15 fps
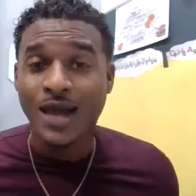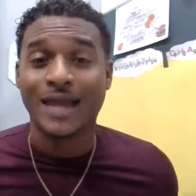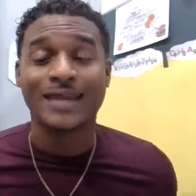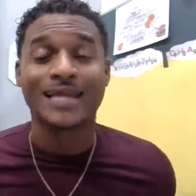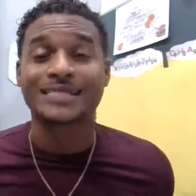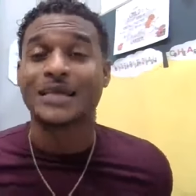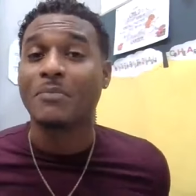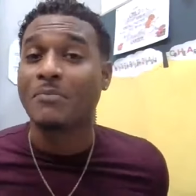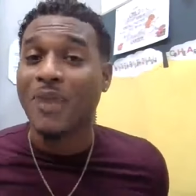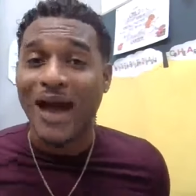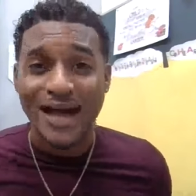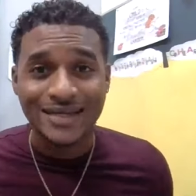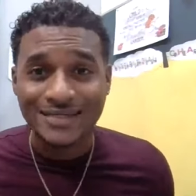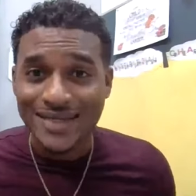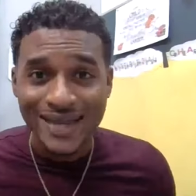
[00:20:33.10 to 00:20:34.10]
and that a
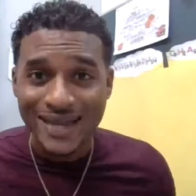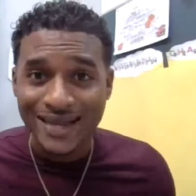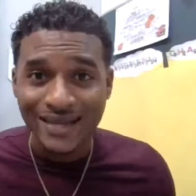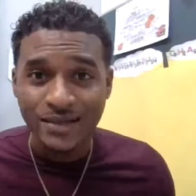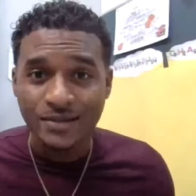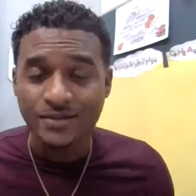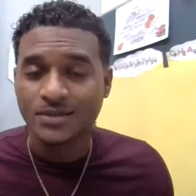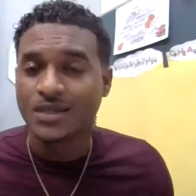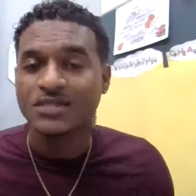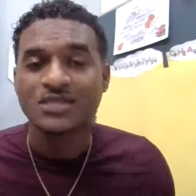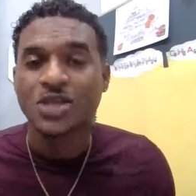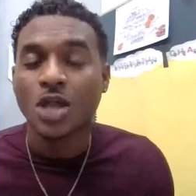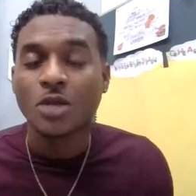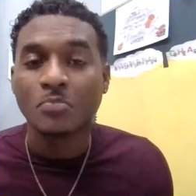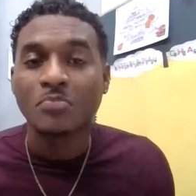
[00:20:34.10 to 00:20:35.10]
bad day
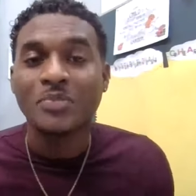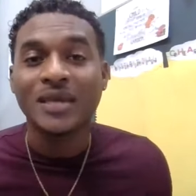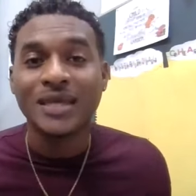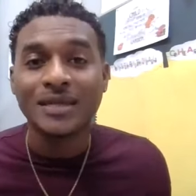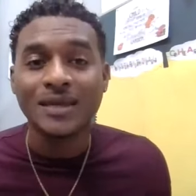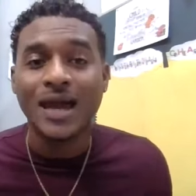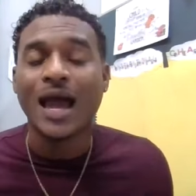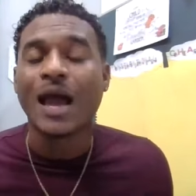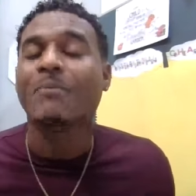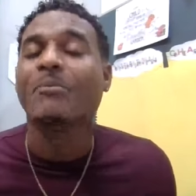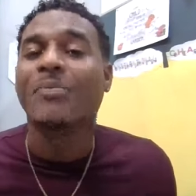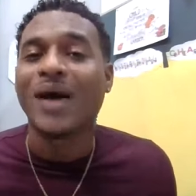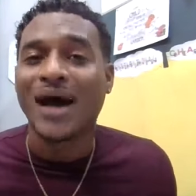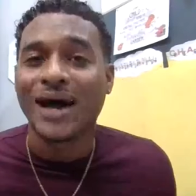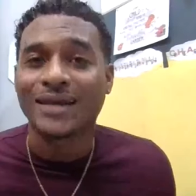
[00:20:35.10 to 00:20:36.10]
does not mean a
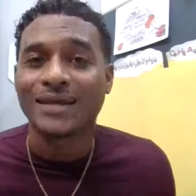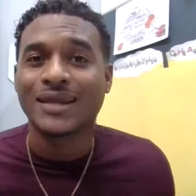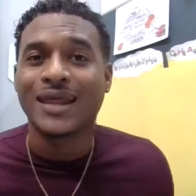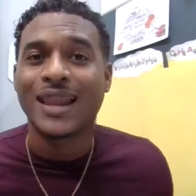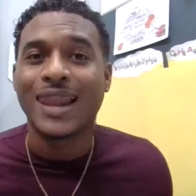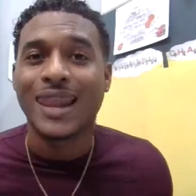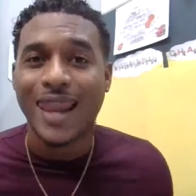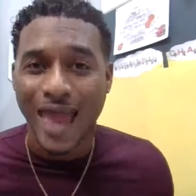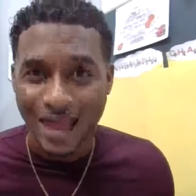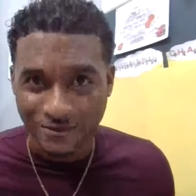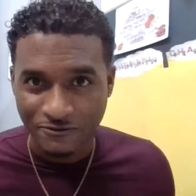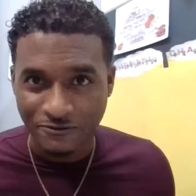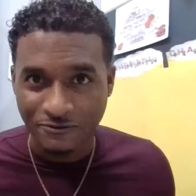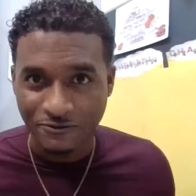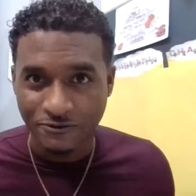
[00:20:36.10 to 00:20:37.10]
bad
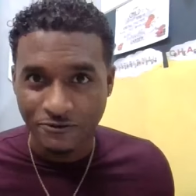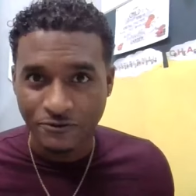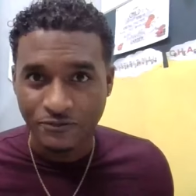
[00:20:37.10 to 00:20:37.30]
life.